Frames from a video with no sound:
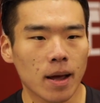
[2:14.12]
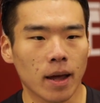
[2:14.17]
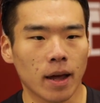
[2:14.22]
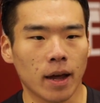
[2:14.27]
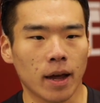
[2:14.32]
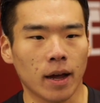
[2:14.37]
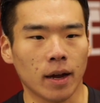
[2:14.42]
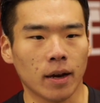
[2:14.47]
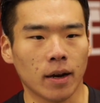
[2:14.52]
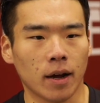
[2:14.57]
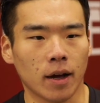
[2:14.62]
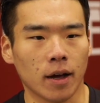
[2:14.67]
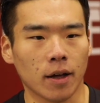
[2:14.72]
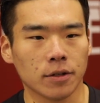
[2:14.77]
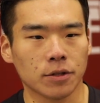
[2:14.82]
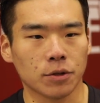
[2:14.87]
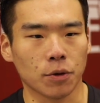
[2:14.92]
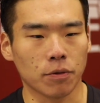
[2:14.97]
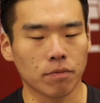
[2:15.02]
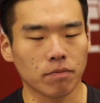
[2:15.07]
and uh,
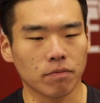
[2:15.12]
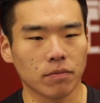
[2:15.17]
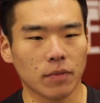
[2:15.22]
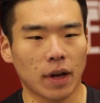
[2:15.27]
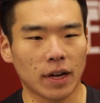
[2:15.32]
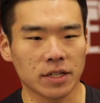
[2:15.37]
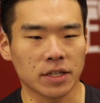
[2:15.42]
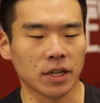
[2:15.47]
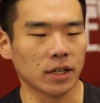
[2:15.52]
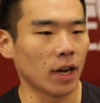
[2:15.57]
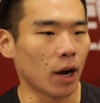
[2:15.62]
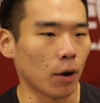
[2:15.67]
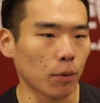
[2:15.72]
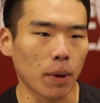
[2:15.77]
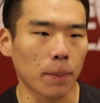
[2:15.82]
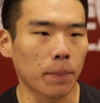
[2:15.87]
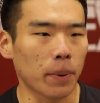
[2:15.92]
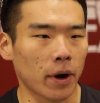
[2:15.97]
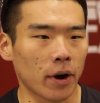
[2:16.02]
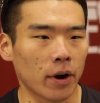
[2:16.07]
so I sat down with
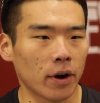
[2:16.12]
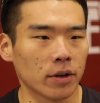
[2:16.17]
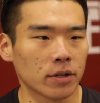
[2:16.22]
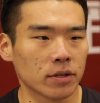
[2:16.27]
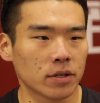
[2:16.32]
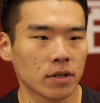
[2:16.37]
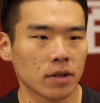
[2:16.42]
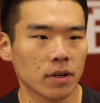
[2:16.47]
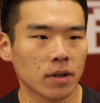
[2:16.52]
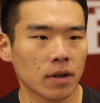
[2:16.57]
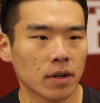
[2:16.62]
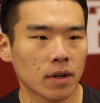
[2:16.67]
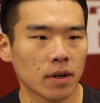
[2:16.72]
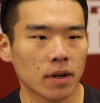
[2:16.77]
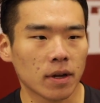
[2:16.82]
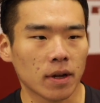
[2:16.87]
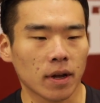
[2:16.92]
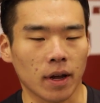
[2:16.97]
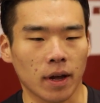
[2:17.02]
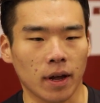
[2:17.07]
my parents,
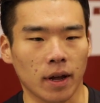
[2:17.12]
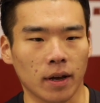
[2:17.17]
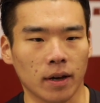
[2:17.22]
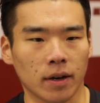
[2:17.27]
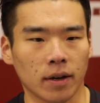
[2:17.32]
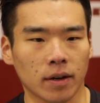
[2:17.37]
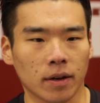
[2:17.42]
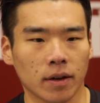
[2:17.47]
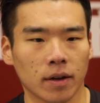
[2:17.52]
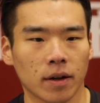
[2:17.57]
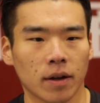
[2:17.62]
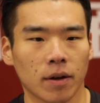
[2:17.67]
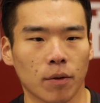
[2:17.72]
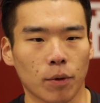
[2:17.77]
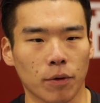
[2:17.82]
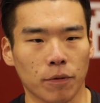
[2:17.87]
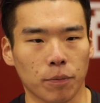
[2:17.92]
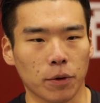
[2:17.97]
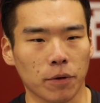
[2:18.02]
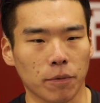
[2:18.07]
and
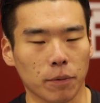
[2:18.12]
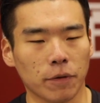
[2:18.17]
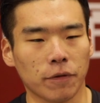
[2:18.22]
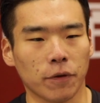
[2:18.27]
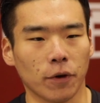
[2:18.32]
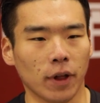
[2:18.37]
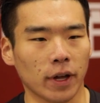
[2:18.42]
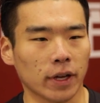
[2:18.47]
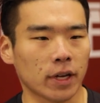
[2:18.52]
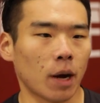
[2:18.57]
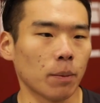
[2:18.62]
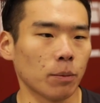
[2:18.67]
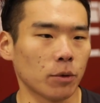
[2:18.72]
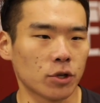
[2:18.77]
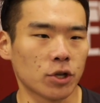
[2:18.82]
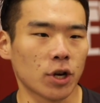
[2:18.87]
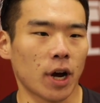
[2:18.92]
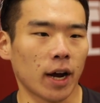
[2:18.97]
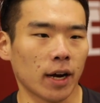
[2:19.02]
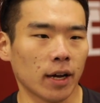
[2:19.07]
we, we, we feel like come to
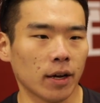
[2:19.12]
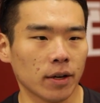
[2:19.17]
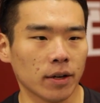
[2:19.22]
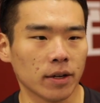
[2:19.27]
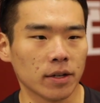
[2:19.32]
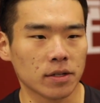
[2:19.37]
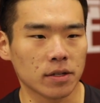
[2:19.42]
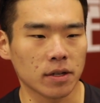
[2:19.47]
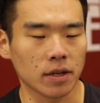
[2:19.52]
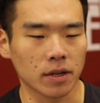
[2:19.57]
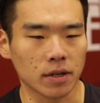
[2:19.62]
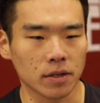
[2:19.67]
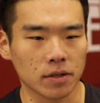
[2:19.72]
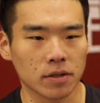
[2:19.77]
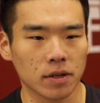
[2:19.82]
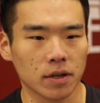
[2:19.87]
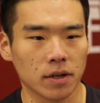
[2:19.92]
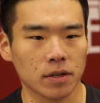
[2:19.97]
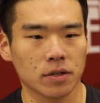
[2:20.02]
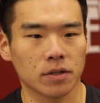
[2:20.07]
China is
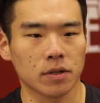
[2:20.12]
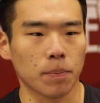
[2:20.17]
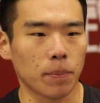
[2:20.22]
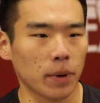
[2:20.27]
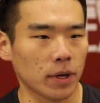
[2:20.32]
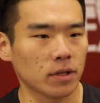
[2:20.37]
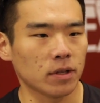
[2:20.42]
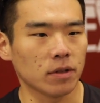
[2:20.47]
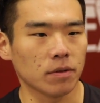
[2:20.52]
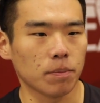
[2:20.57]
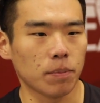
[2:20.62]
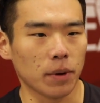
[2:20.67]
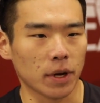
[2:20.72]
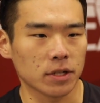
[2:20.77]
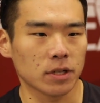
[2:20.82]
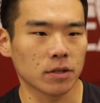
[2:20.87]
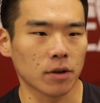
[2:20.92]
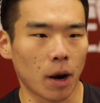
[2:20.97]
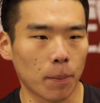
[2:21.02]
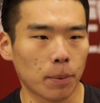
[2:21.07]
is is the be
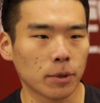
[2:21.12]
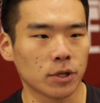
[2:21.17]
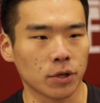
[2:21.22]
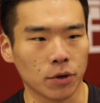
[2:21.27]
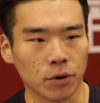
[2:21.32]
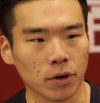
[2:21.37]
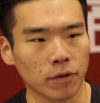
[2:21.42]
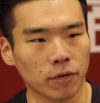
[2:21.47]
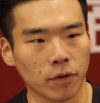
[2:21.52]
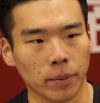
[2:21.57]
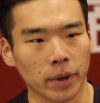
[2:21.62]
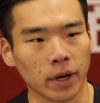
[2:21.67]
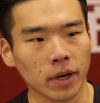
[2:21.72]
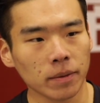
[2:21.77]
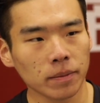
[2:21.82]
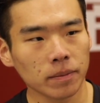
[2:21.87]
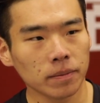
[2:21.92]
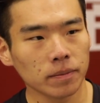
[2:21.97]
best opportunity for me.